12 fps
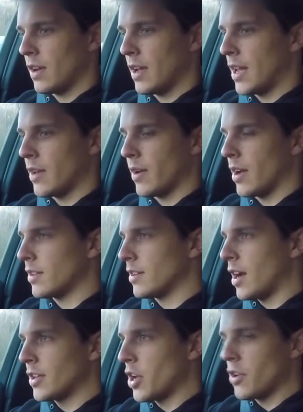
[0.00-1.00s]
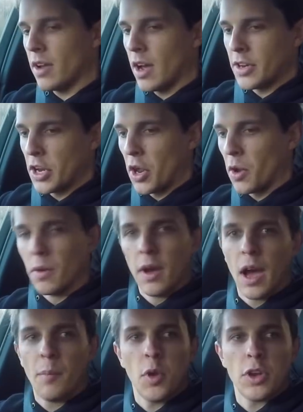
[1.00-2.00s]
Anyway, I don't know.
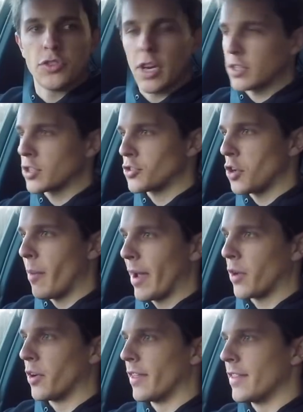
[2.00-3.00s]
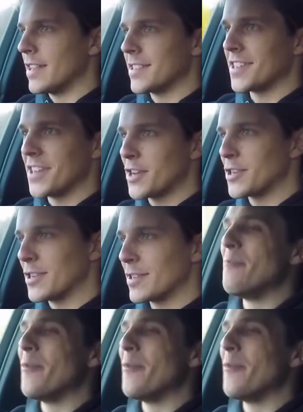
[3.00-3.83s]
I'm putting traction control back on in these conditions.